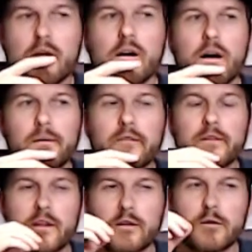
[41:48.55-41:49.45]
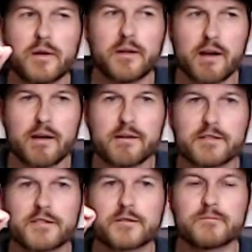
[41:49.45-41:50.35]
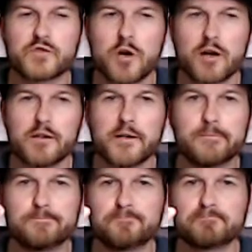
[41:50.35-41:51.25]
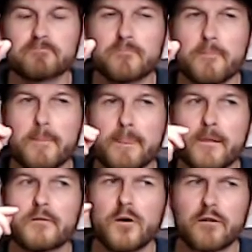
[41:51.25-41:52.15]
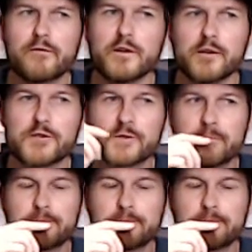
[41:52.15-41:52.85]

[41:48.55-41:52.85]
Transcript: Definitely like a little bit of nuttiness and chocolate. Long finish.